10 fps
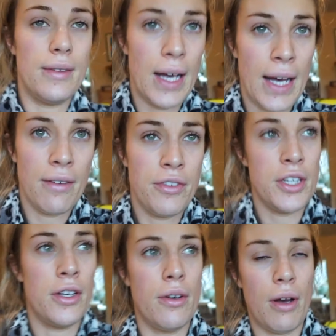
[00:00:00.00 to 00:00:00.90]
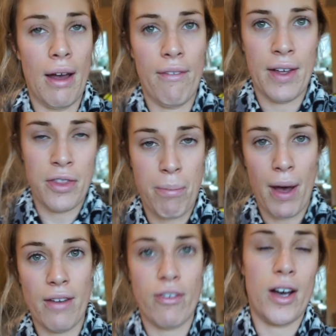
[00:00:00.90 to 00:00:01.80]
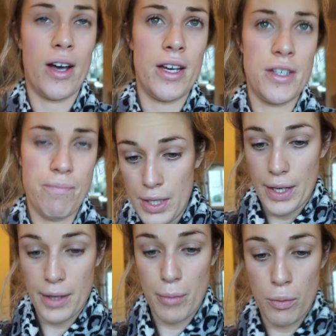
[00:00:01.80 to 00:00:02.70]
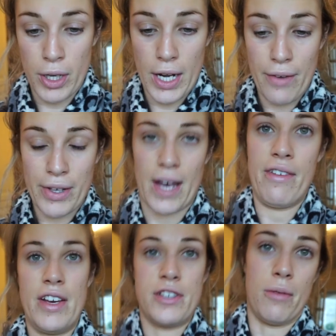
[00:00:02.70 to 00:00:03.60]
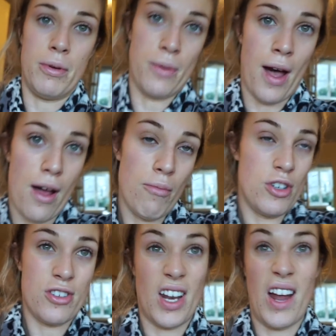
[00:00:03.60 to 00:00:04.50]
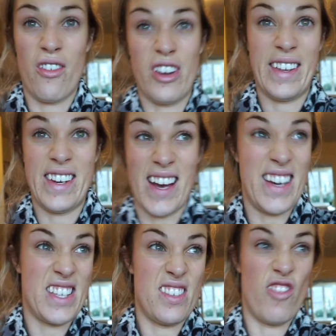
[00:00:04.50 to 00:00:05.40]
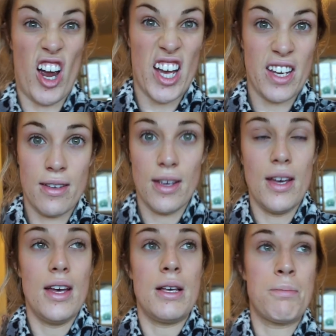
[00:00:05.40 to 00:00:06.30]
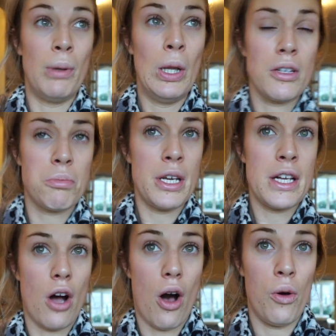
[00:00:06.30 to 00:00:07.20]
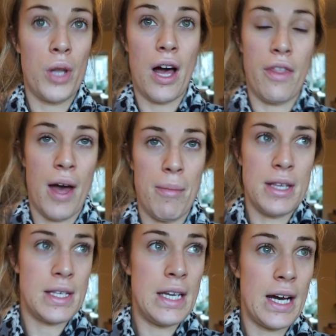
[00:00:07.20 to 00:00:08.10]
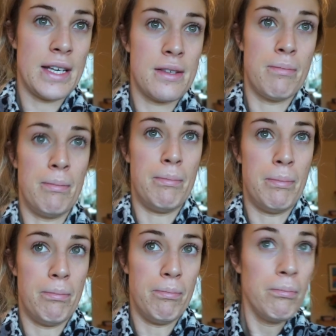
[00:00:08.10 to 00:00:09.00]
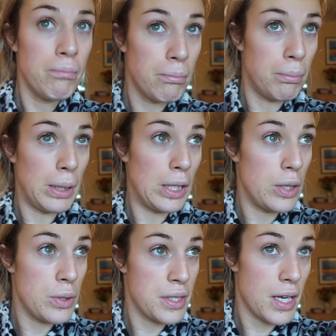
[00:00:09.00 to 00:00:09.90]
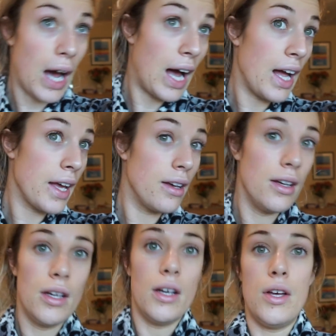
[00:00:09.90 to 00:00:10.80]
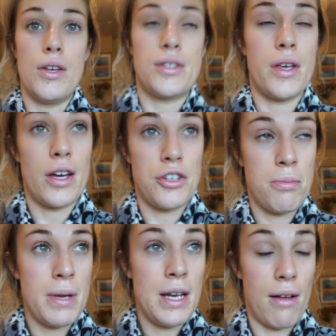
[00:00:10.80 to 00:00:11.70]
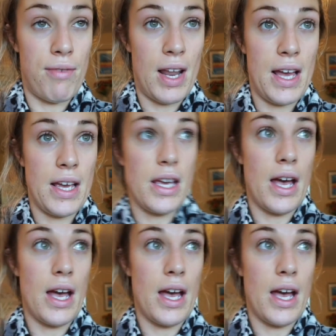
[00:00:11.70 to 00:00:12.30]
After I've had the bike ride, we're gonna have a cafe stop as well, and we're just gonna have a really nice ride. It looked pretty cold out there, but it's a nice blue sky, so that should be lovely.